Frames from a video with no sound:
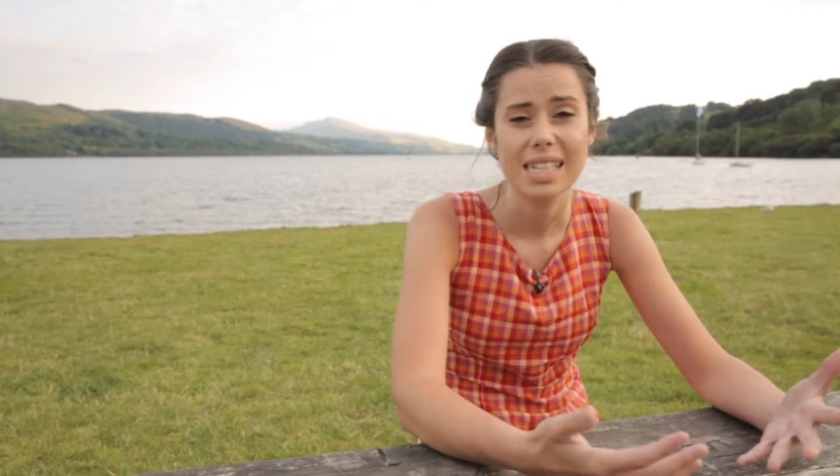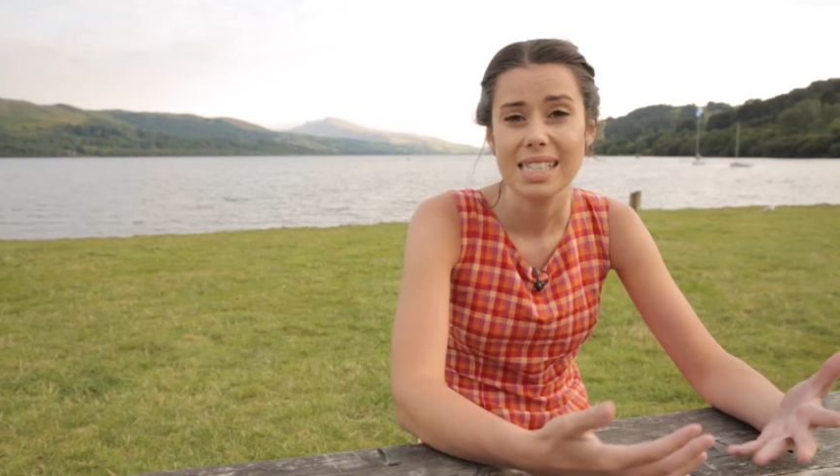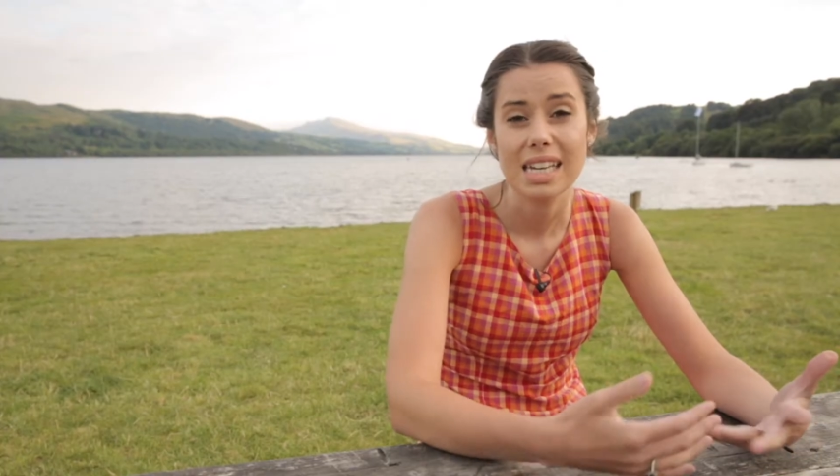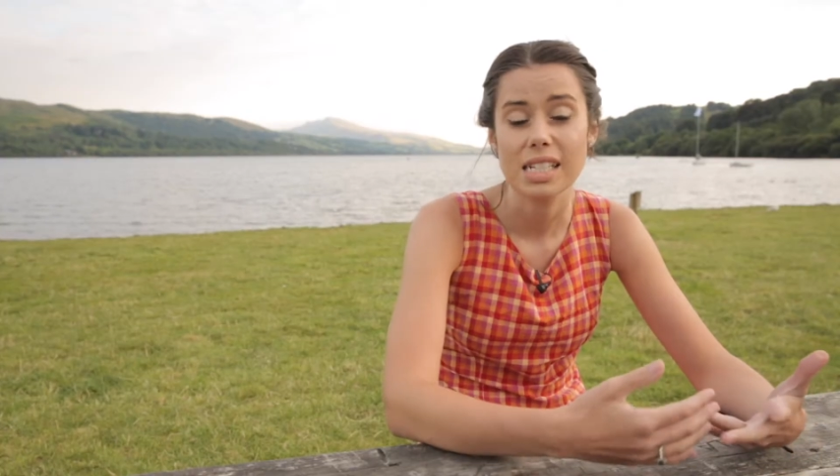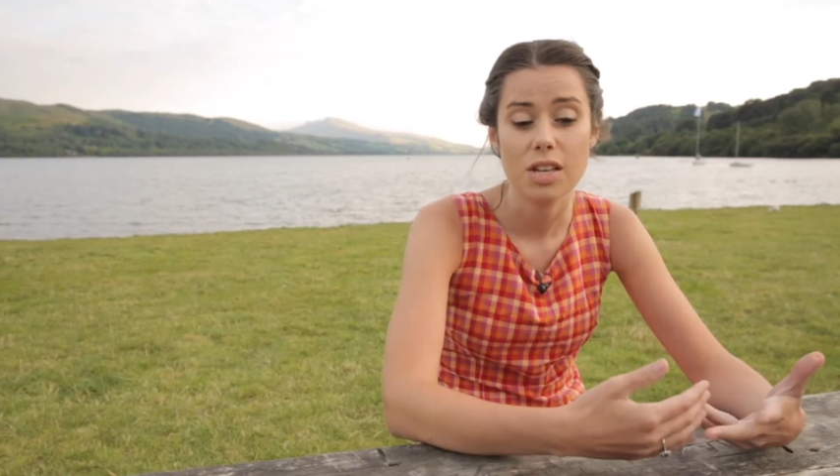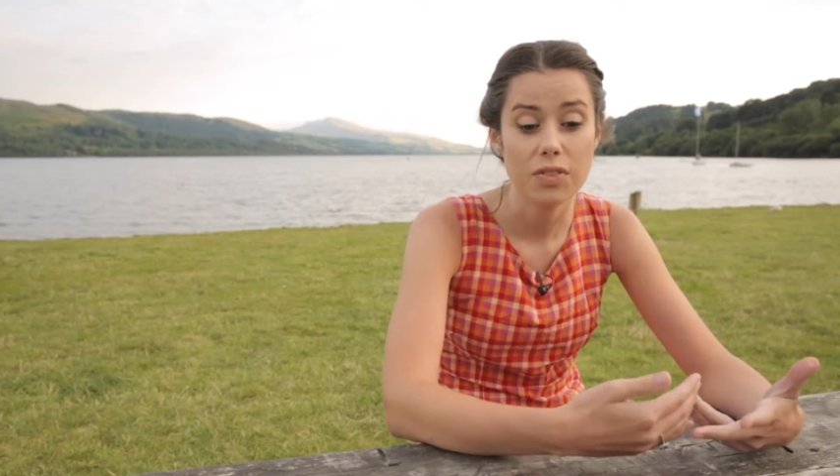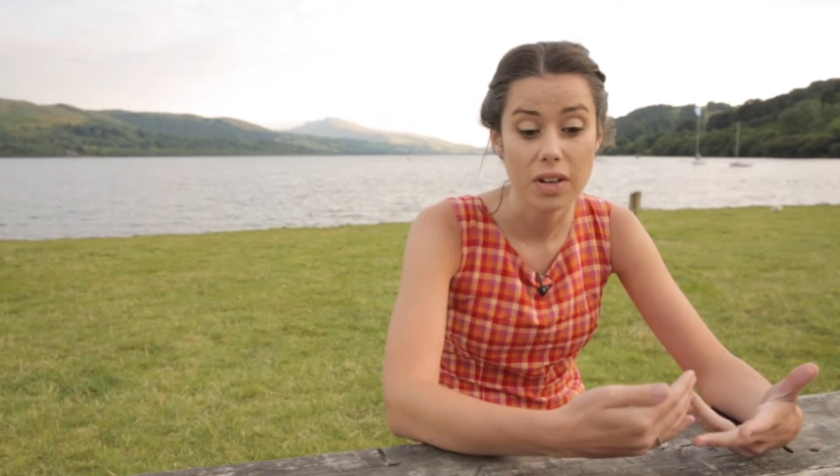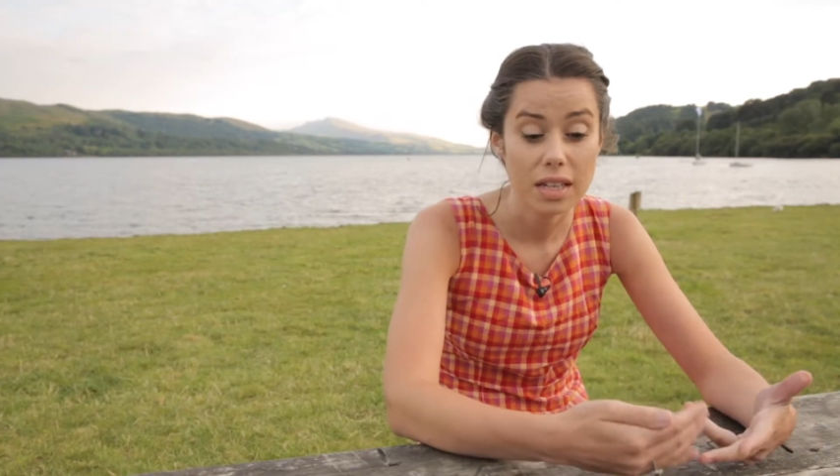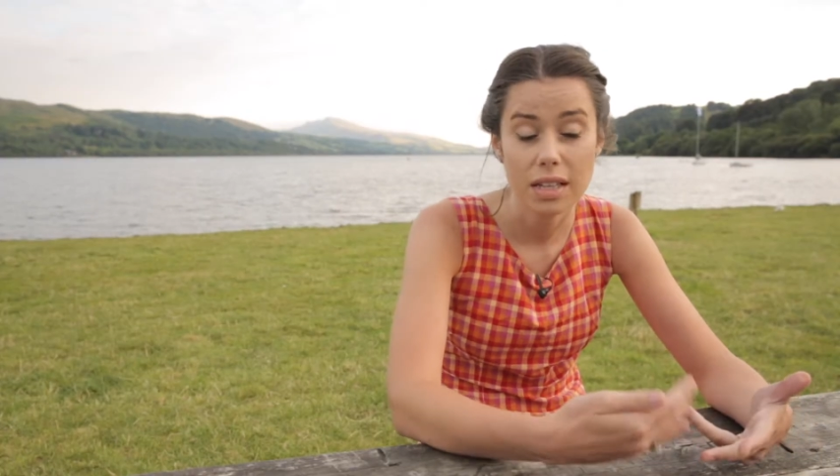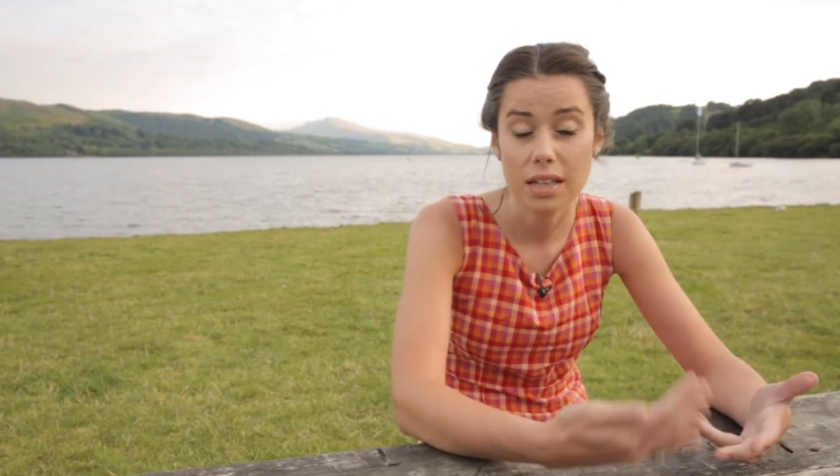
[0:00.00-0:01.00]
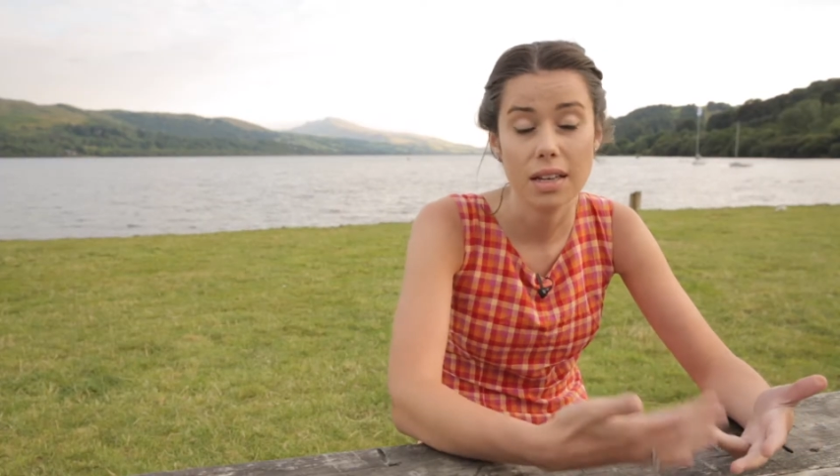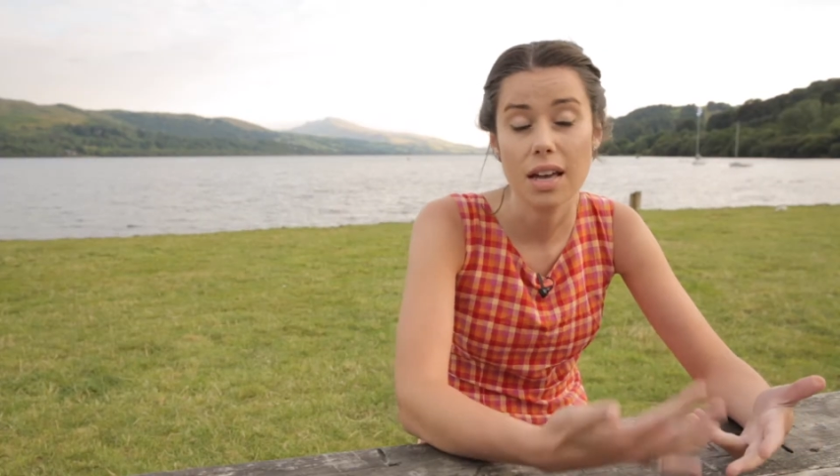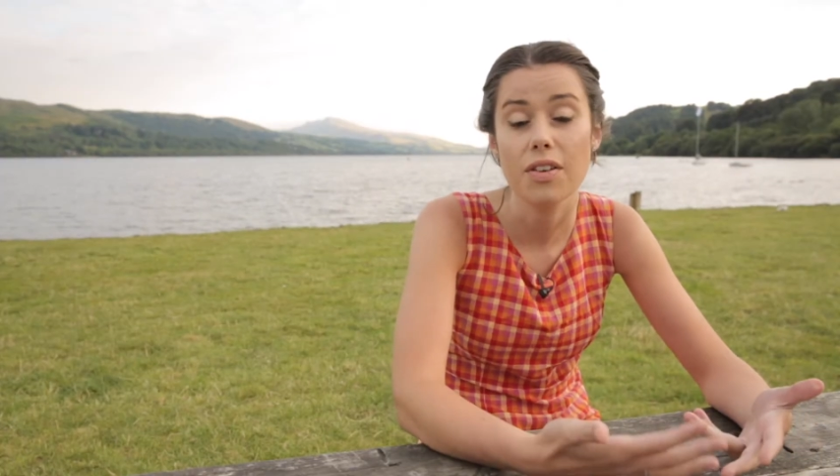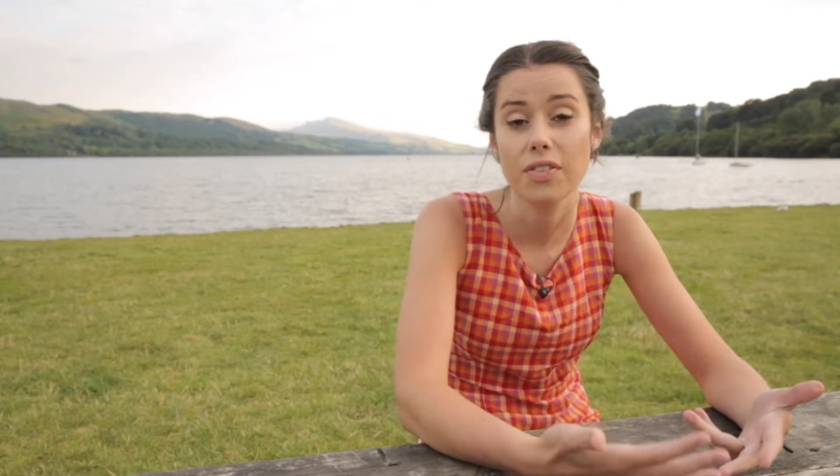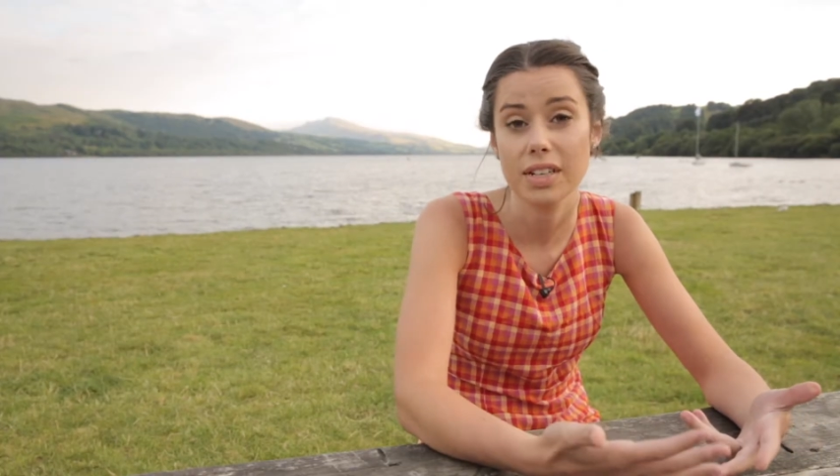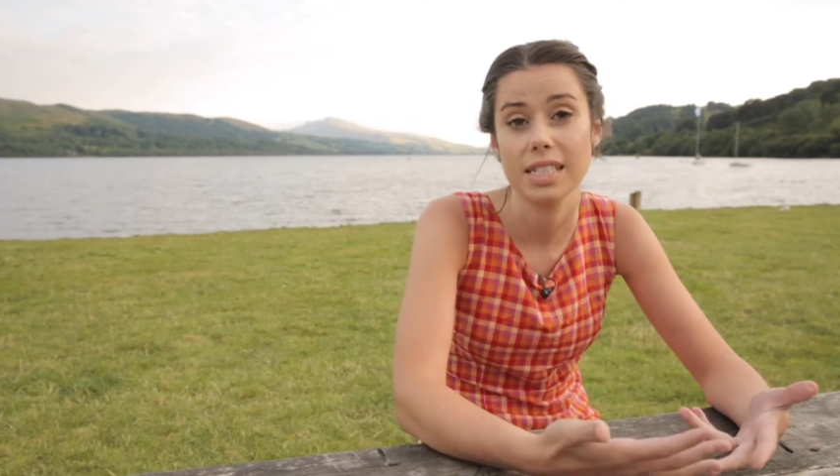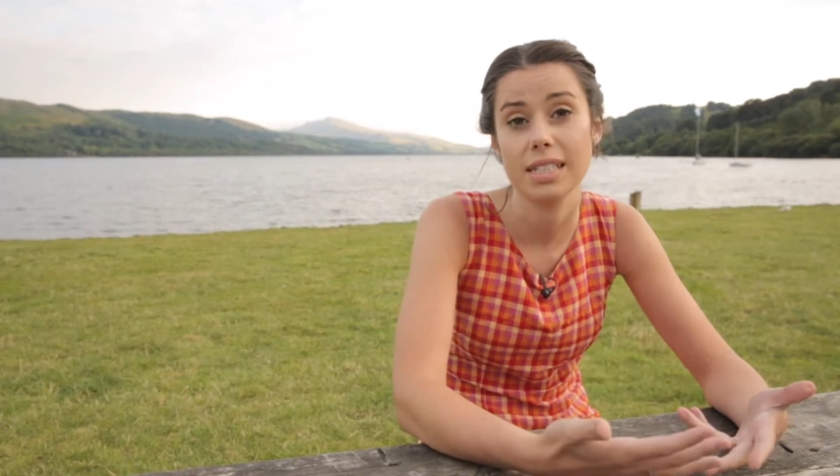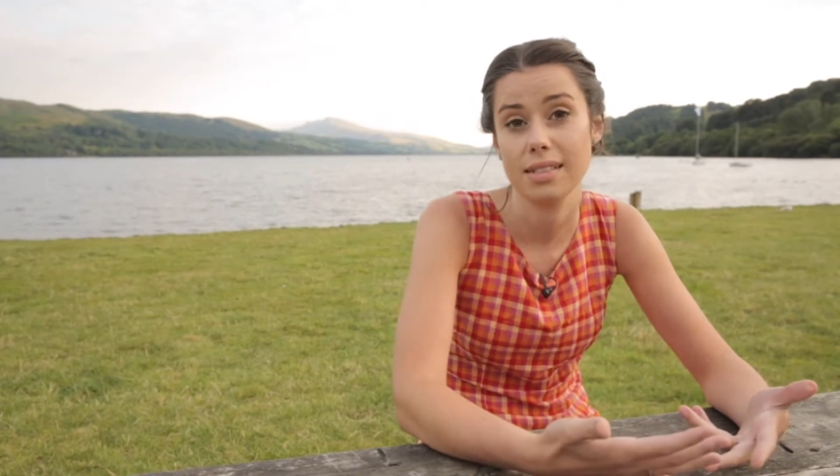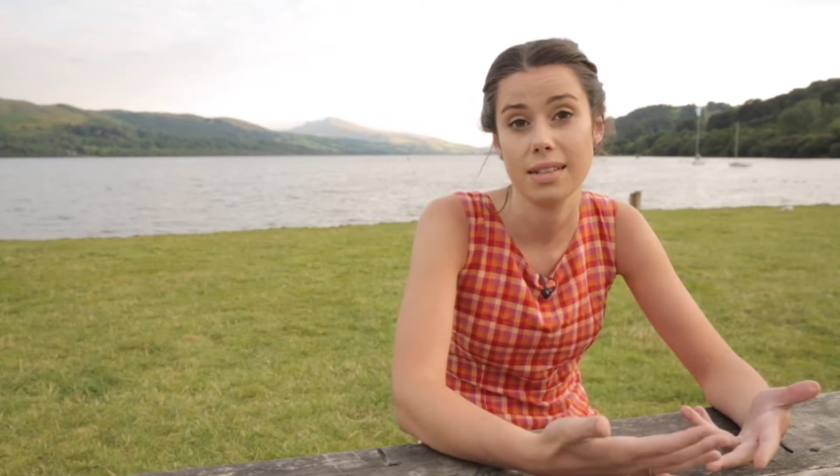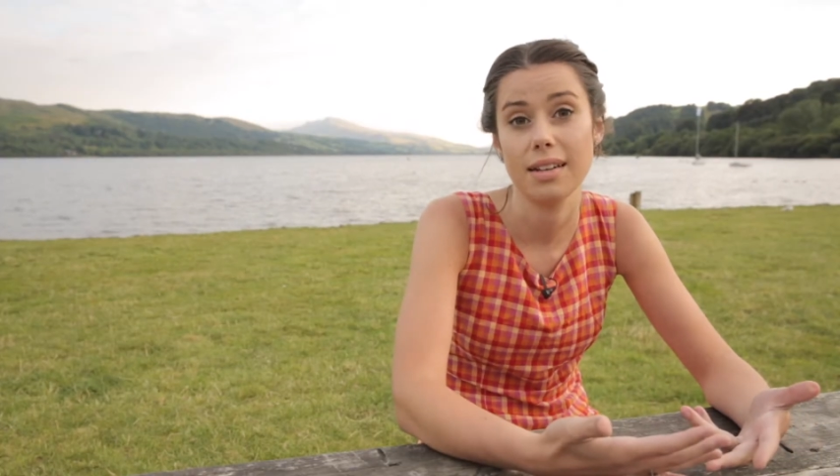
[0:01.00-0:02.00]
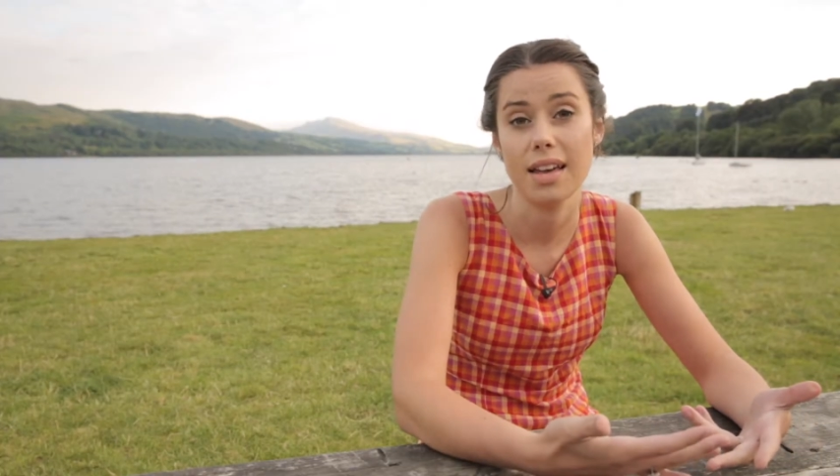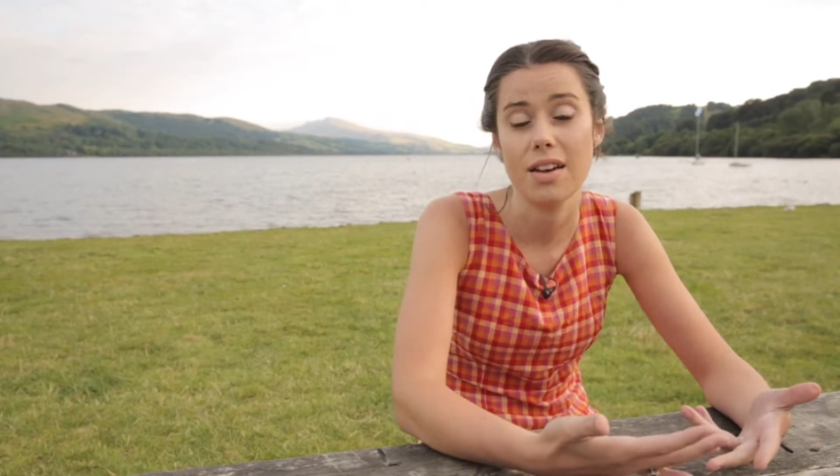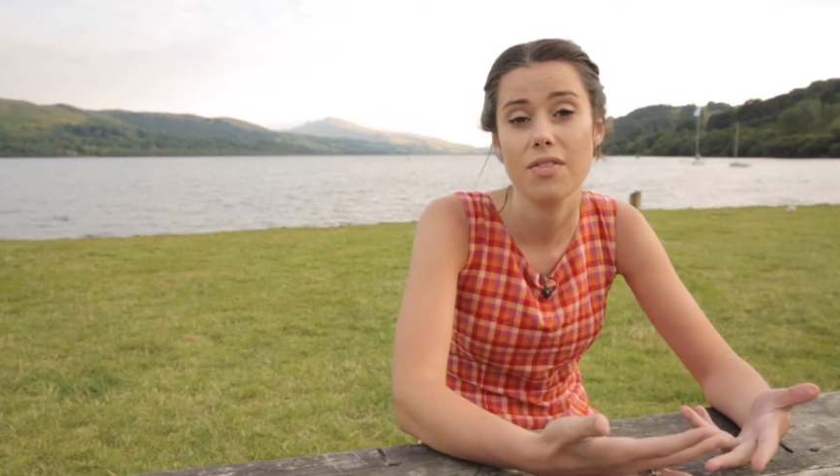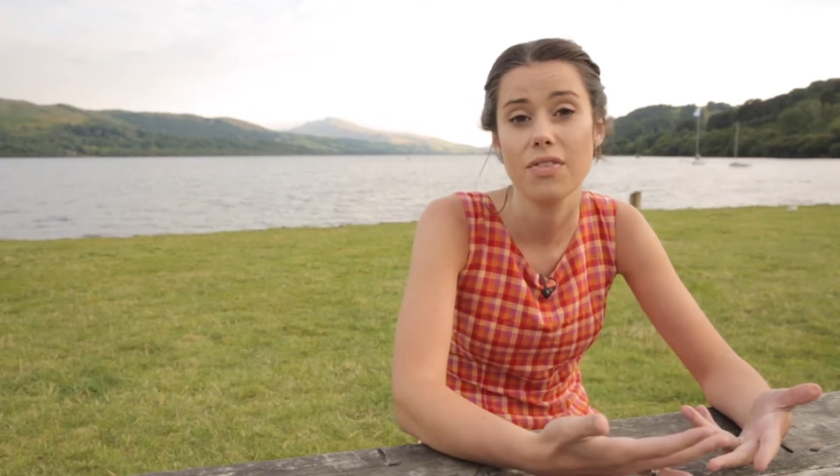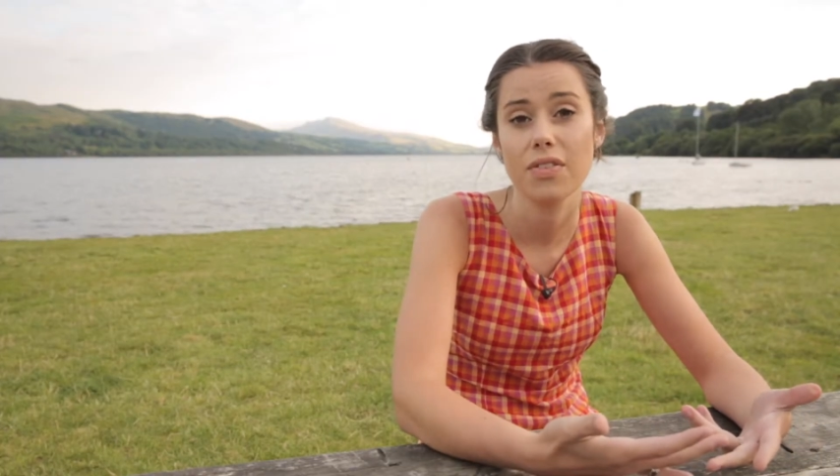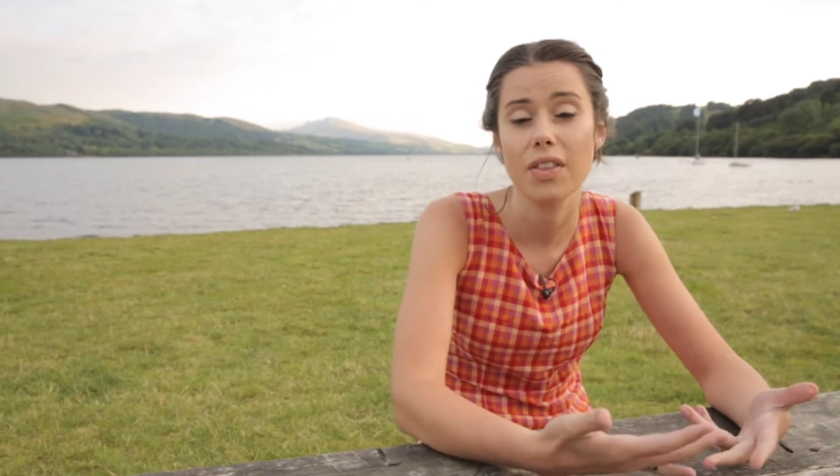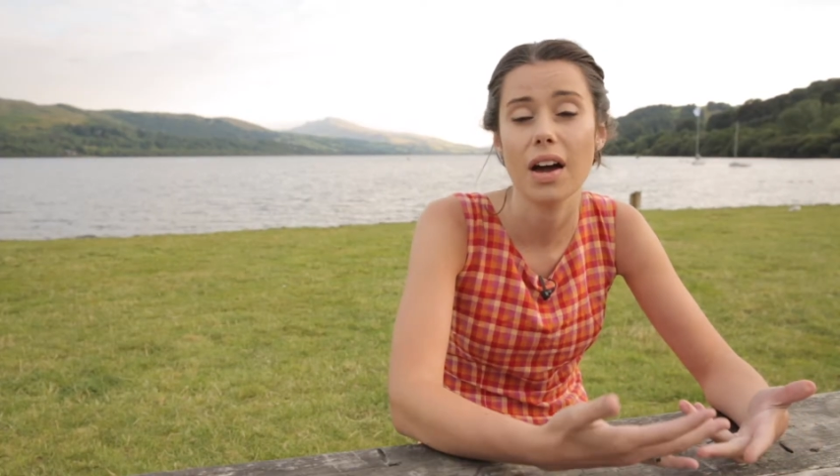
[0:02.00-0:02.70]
They said if I did live,